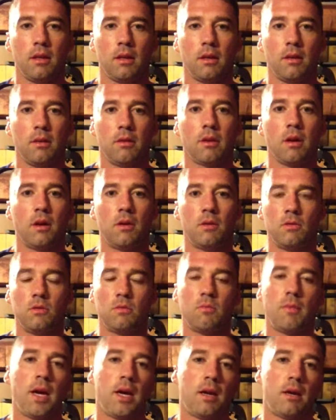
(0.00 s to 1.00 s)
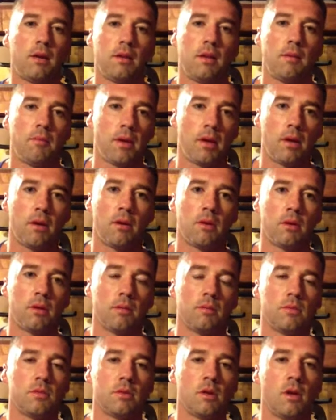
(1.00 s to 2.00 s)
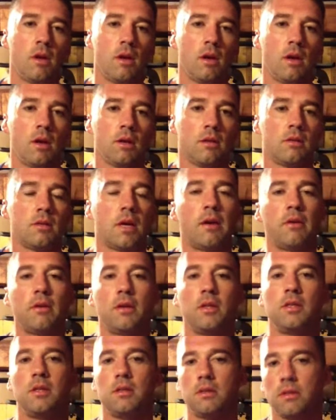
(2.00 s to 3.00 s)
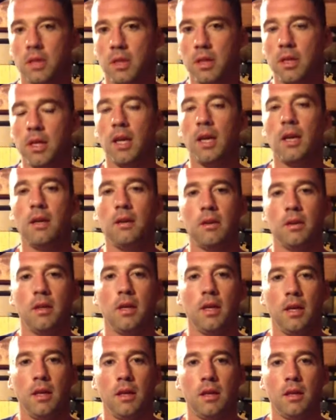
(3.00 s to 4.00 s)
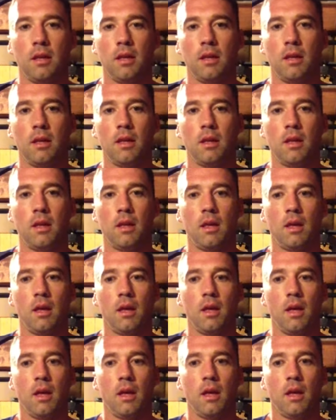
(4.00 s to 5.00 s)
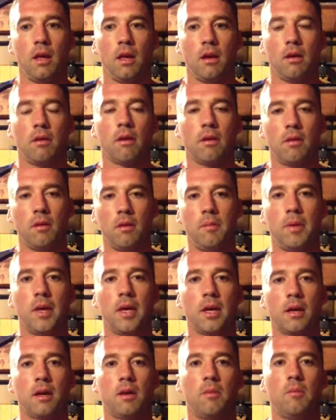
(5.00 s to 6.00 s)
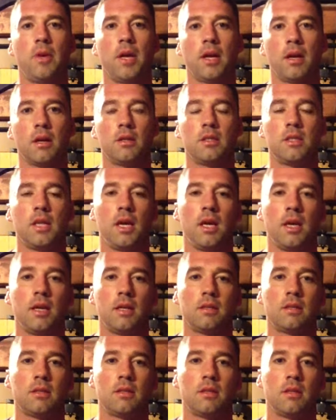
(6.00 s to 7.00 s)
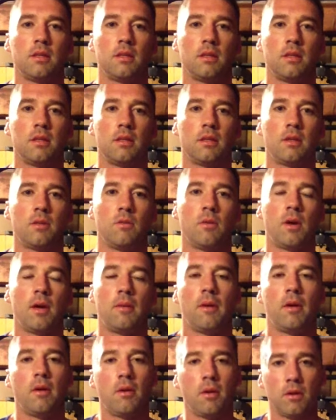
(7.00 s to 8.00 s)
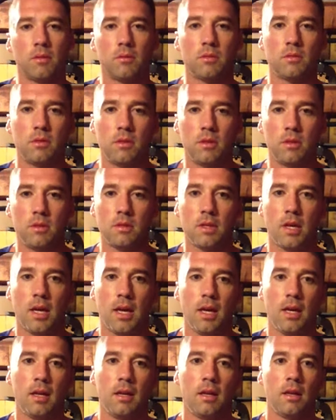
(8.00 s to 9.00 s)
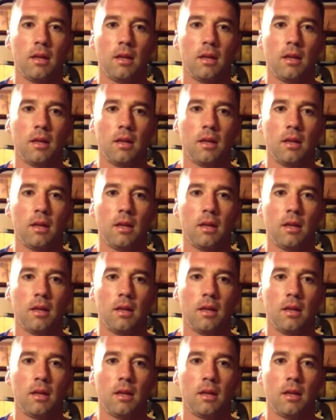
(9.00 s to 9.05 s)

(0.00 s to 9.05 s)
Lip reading: grows better than my arms. So I would have just continually grown a bigger and bigger chest while my arms would have stayed